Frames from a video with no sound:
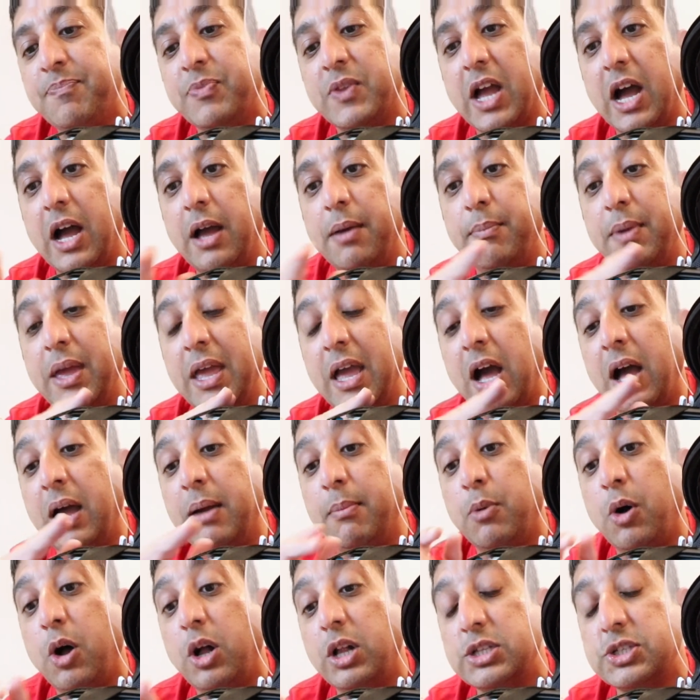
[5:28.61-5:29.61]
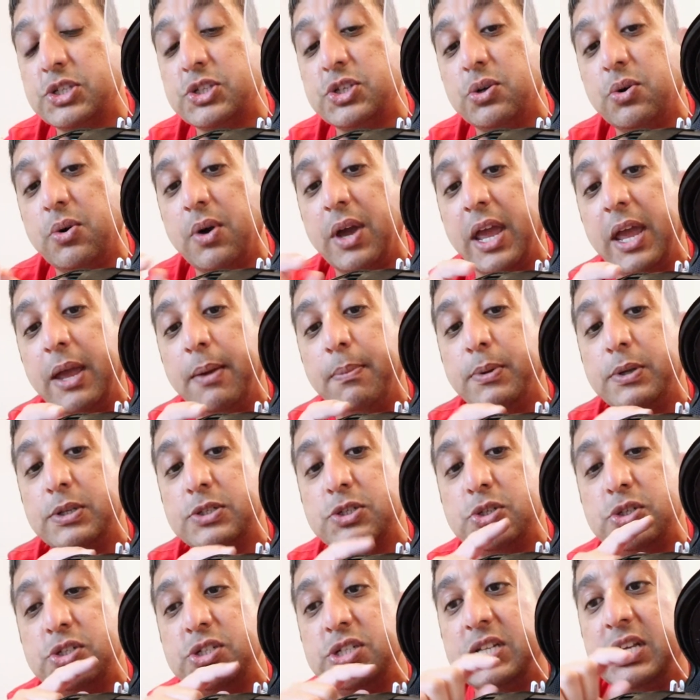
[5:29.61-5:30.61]
I'm also able
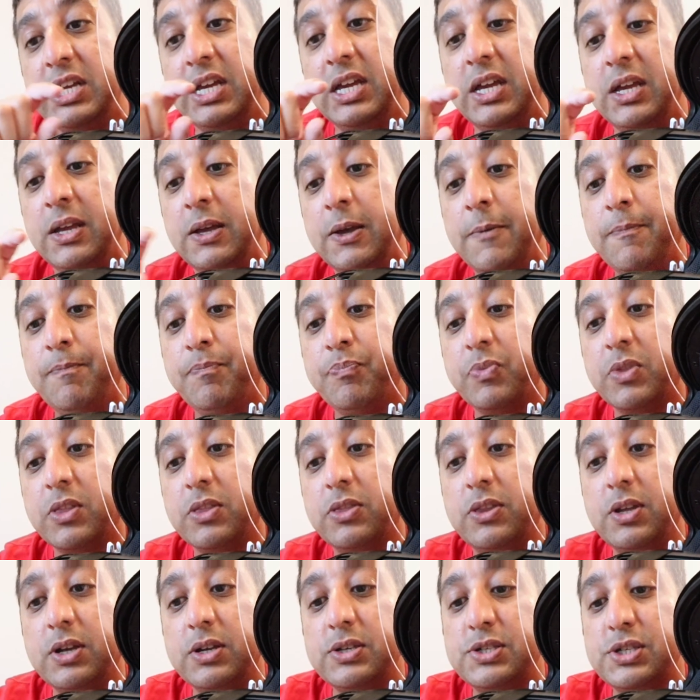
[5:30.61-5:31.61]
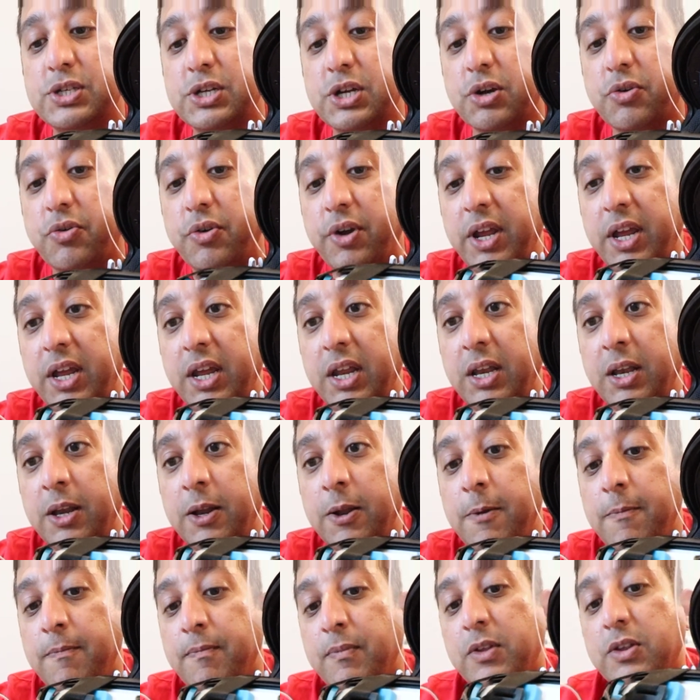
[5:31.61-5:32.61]
to see the screen.
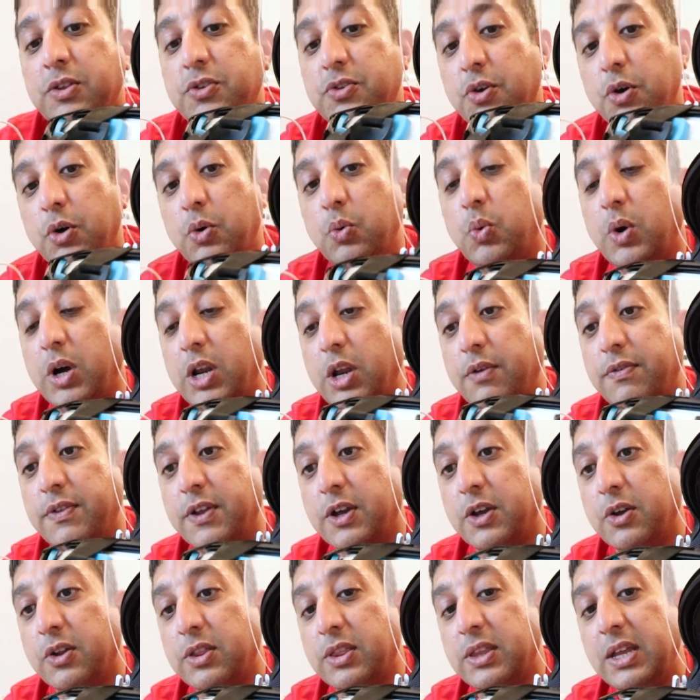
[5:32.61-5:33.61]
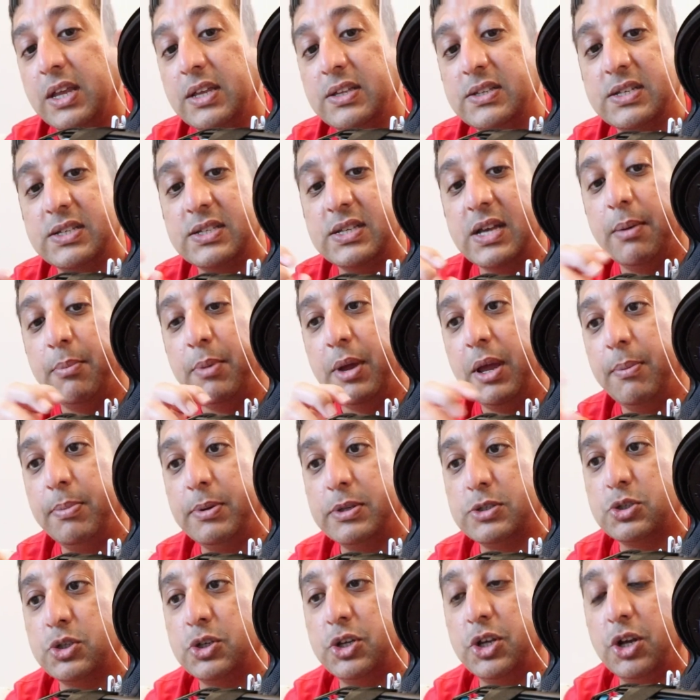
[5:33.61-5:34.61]
So one of the good things is I'm able
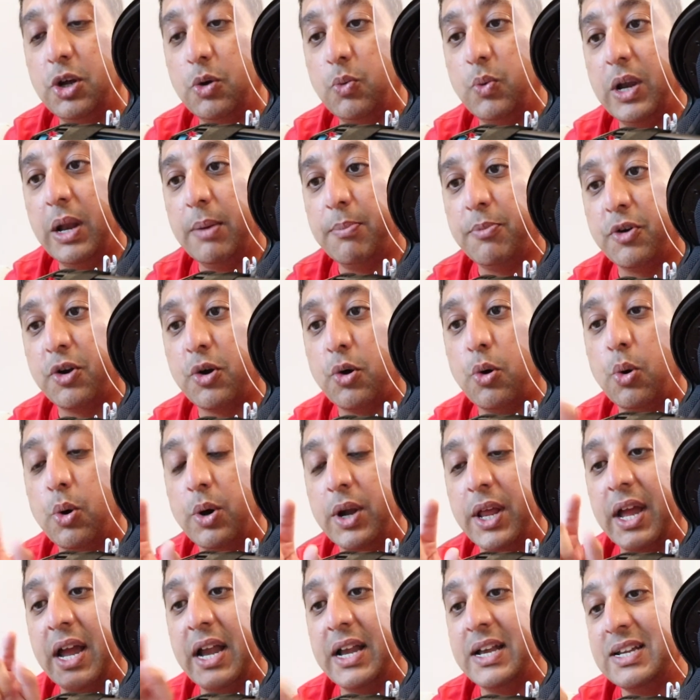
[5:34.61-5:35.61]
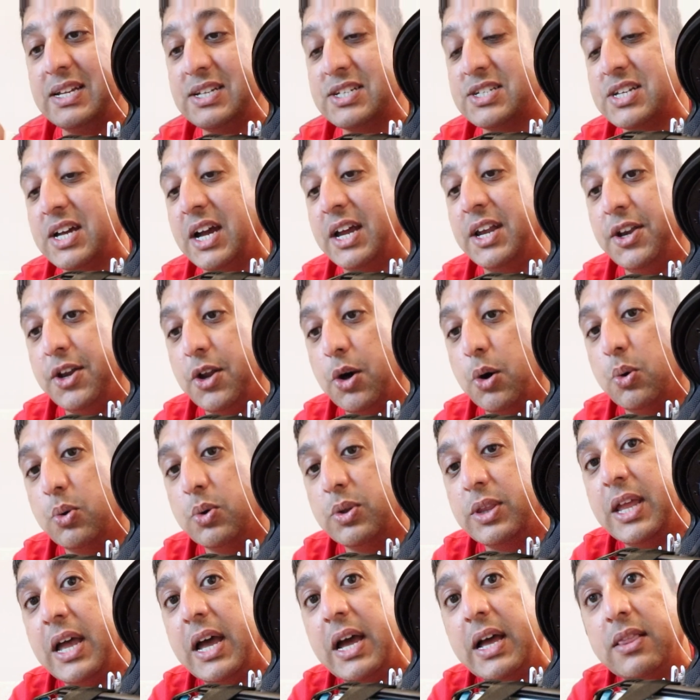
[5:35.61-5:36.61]
to, when I'm recording, at least I know
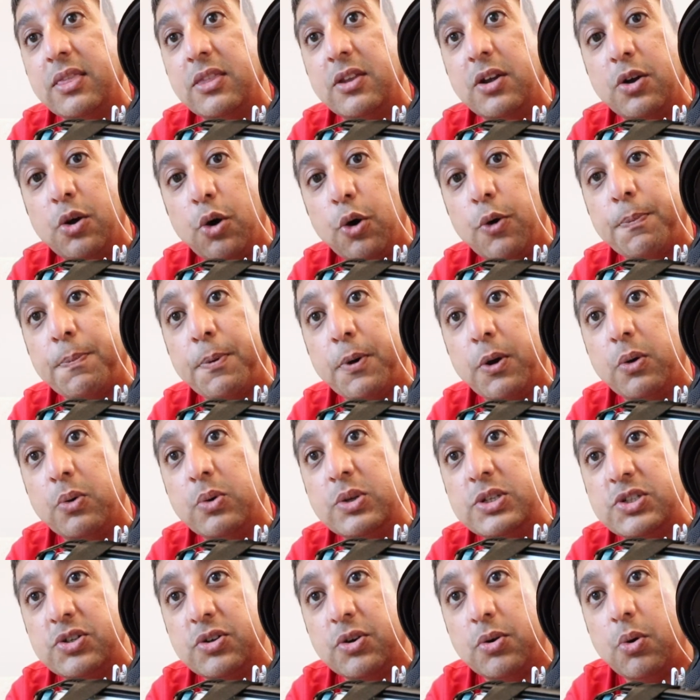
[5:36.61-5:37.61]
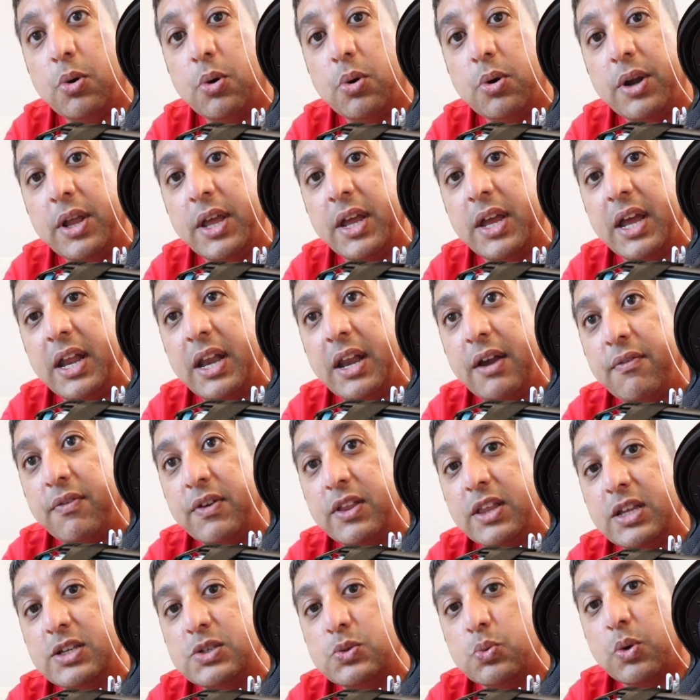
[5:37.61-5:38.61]
that the GoPro is recording and
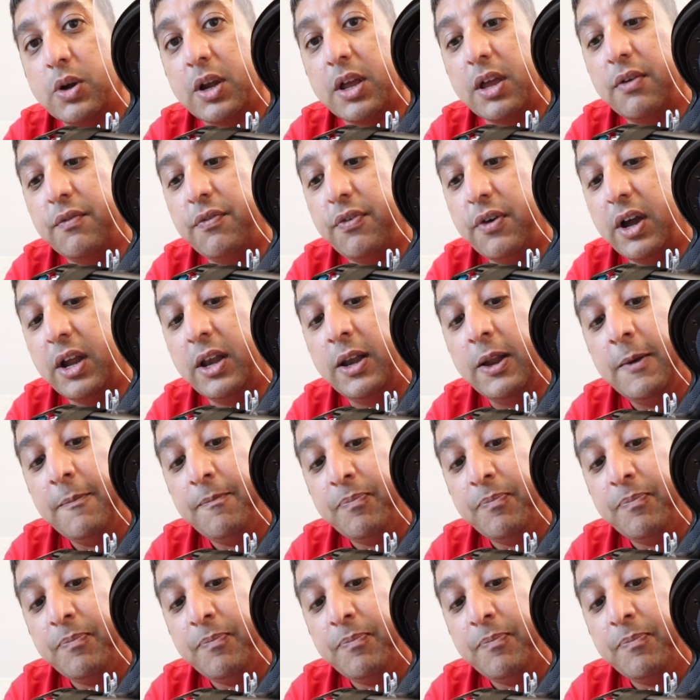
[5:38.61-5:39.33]
everything's working fine.